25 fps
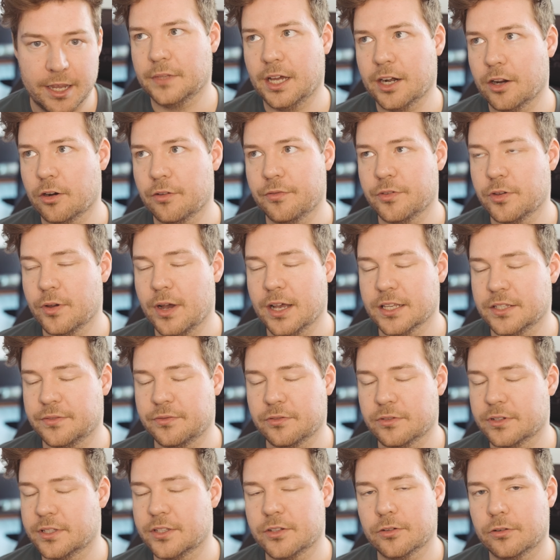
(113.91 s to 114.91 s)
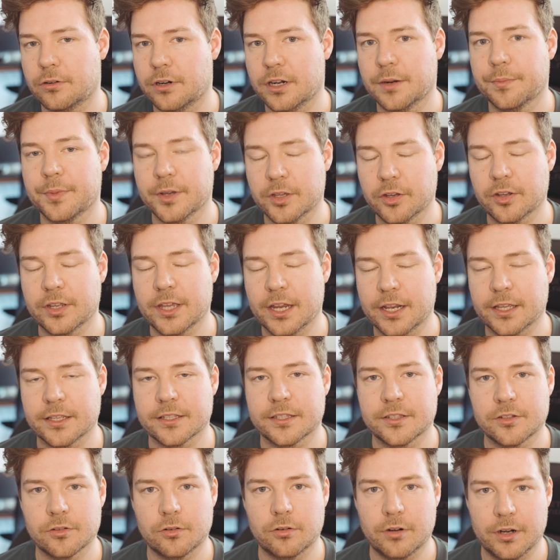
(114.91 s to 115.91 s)
I don't know if you asked for a story, but you're getting a
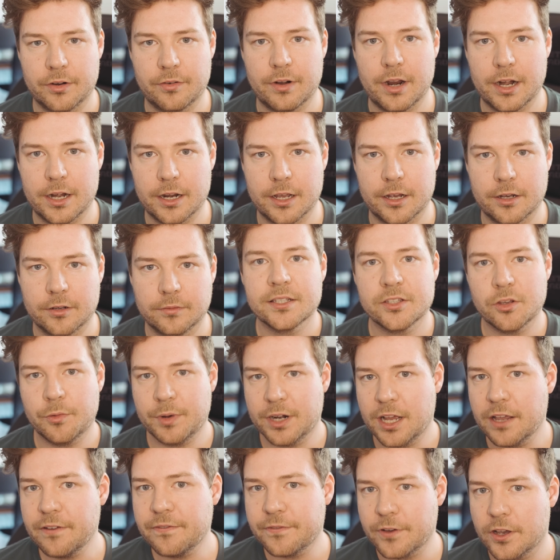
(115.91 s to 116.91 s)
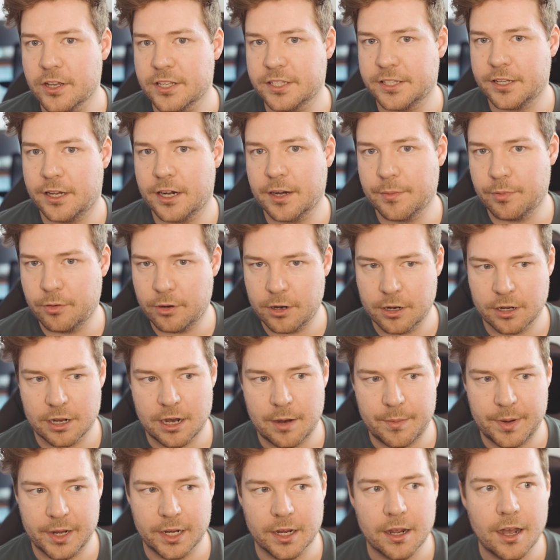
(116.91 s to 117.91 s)
story right now. So when I first started
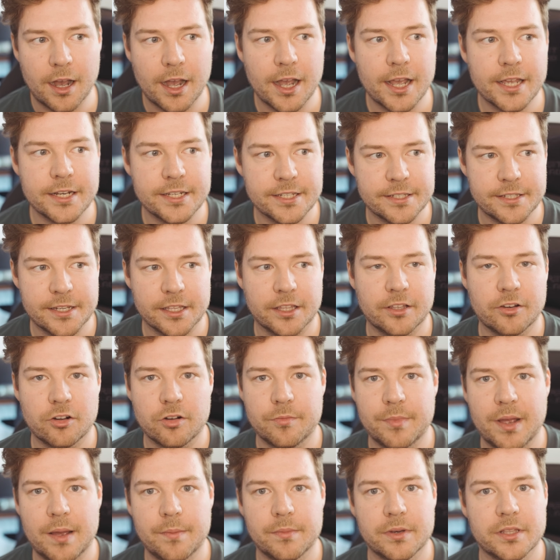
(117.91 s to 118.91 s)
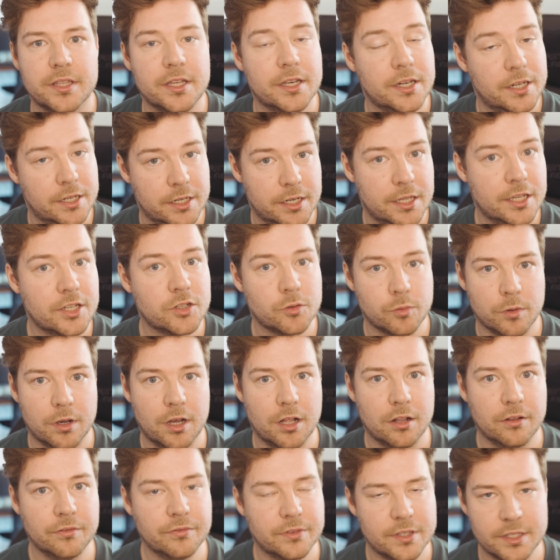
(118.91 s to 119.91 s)
programming, I distinctly remember that in year
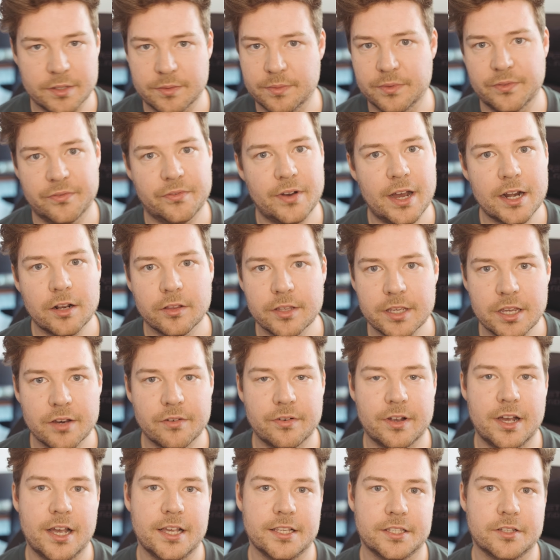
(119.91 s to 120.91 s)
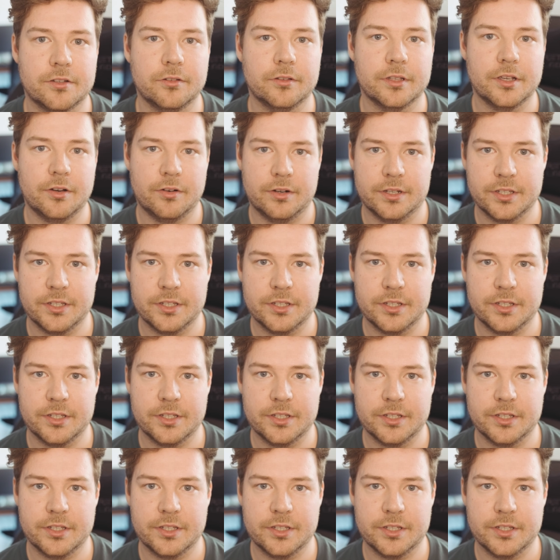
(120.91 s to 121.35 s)
12, this is the final year of high school here in